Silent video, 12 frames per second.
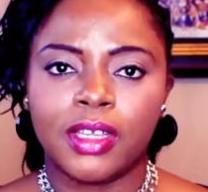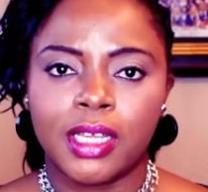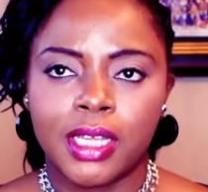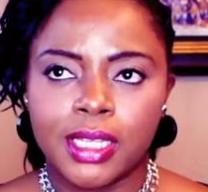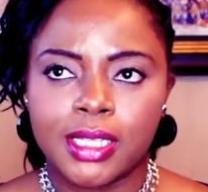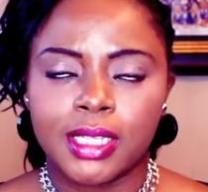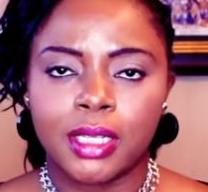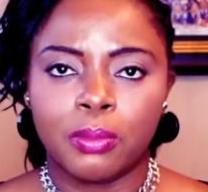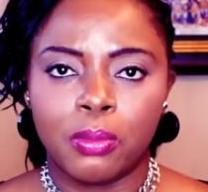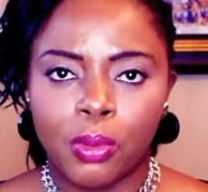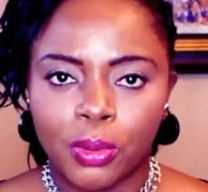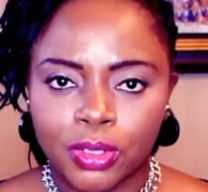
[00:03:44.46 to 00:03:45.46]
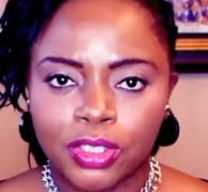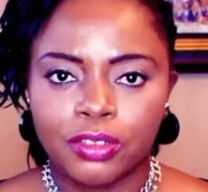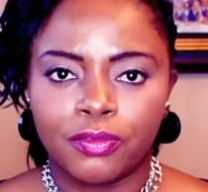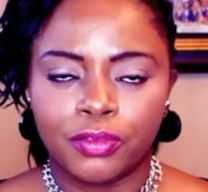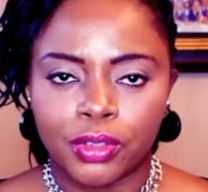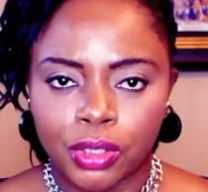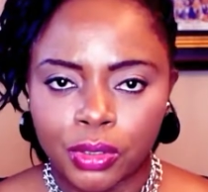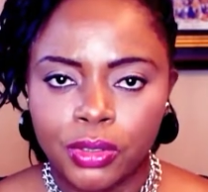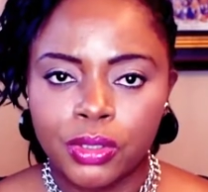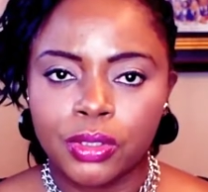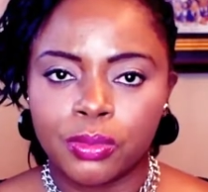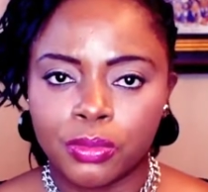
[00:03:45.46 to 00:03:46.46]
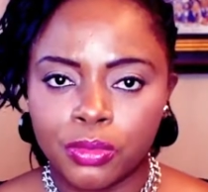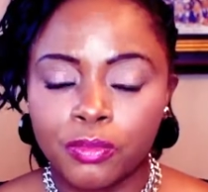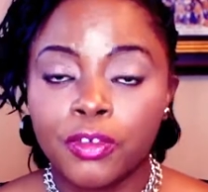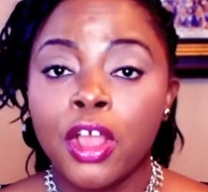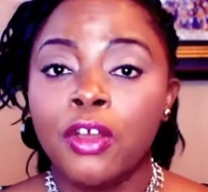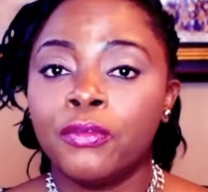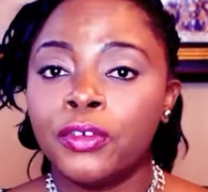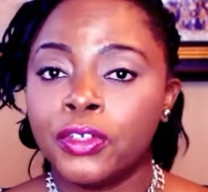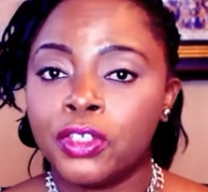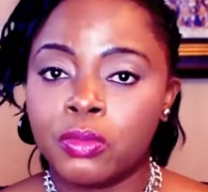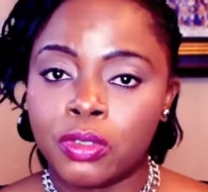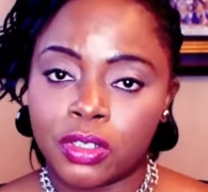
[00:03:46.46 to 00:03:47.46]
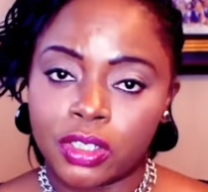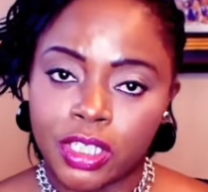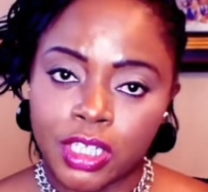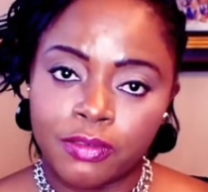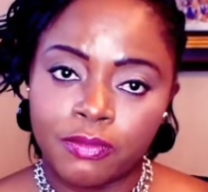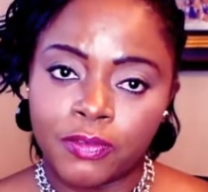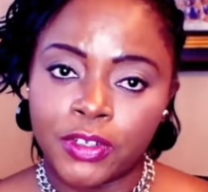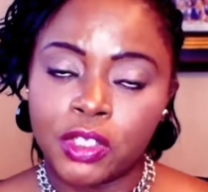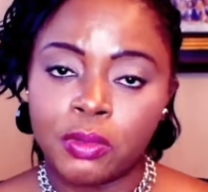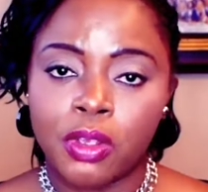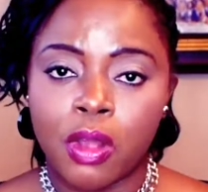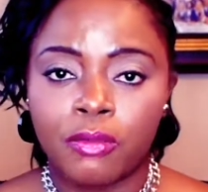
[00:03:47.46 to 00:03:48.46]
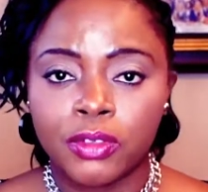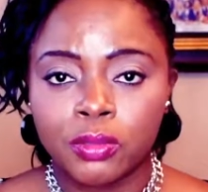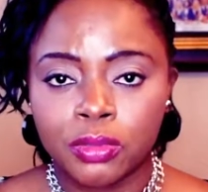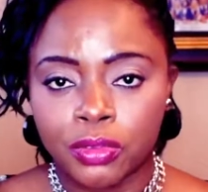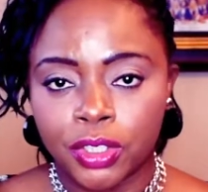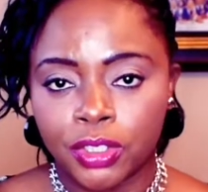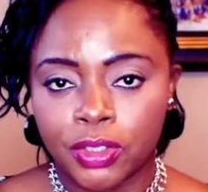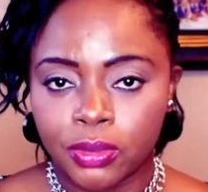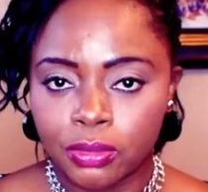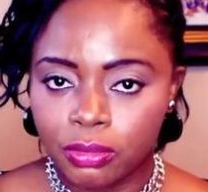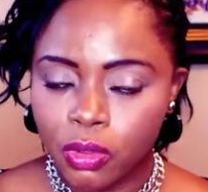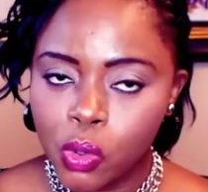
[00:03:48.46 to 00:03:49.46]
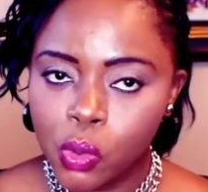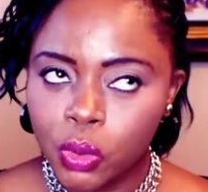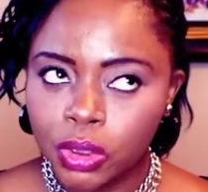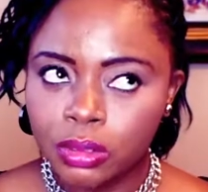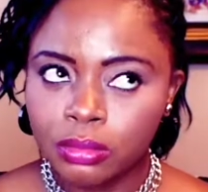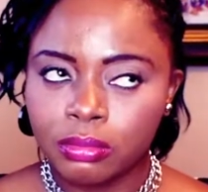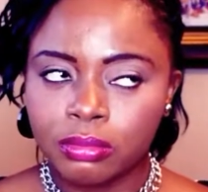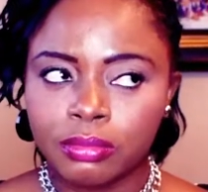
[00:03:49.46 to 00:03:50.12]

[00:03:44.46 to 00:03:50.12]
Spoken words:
is important for you to move, for you to be successful, for you to be comfortable in your own